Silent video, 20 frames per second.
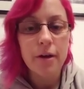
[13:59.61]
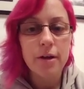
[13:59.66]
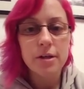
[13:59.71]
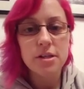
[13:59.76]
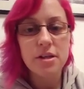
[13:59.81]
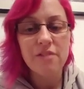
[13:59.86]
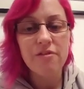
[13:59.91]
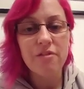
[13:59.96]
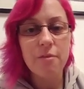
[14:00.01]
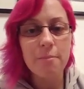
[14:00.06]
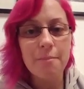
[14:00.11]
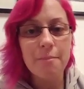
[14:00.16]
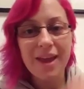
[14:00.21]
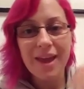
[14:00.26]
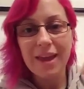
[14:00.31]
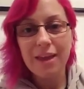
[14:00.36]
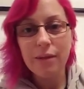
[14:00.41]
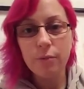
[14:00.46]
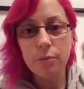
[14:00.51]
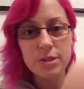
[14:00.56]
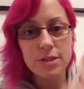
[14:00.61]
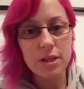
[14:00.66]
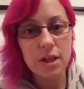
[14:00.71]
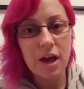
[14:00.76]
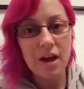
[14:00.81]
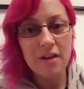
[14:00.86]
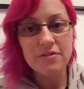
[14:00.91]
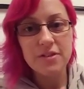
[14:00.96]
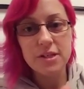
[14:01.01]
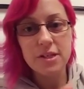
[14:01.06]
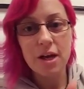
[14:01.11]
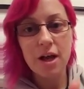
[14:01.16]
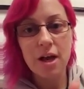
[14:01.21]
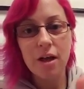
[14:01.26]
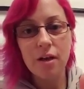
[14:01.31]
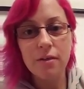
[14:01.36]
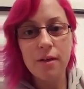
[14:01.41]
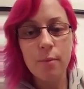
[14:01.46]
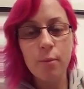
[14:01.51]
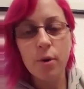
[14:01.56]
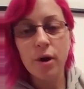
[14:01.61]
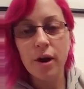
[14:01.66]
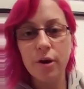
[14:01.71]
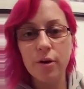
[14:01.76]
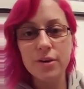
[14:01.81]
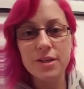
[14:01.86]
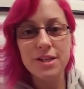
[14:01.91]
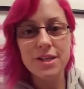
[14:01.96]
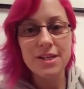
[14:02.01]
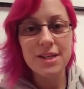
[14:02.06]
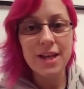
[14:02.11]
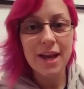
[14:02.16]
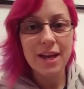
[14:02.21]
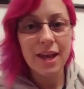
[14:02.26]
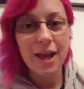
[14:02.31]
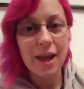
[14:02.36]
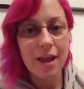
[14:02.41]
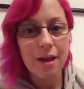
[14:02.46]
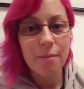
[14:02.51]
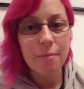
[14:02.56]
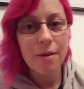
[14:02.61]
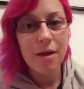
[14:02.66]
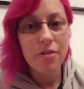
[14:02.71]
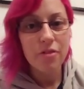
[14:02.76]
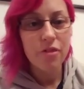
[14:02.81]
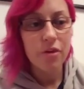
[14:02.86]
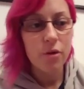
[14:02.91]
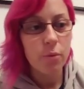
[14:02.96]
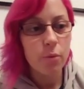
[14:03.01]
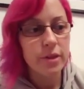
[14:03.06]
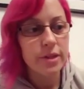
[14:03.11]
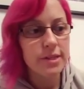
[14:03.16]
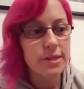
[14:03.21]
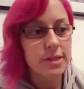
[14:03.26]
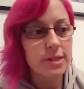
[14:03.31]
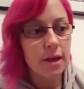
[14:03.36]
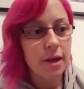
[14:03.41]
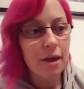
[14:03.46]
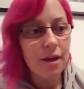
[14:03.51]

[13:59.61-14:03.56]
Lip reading: So for me, it was lifestyle. Then when I got to 10K a month, it was